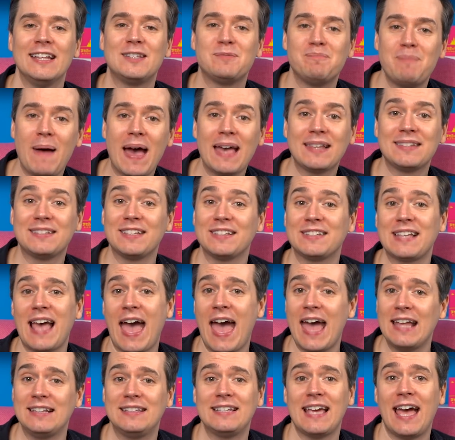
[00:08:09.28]
best as a
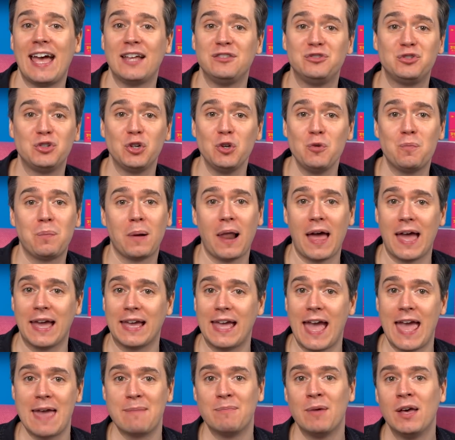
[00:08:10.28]
head-to-head 2-player
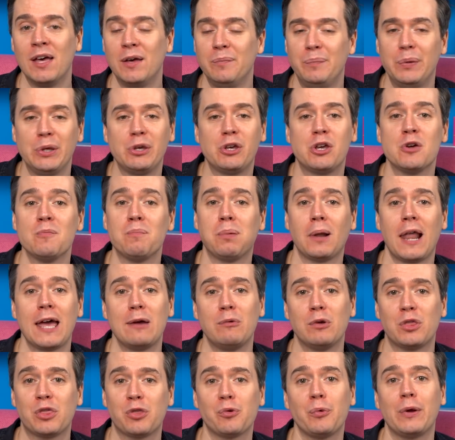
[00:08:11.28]
game, but you can play
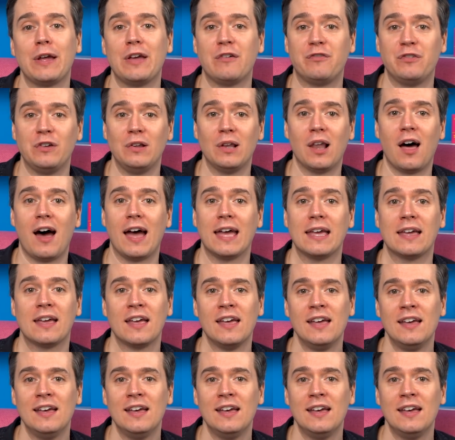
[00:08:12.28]
with 3 if you like.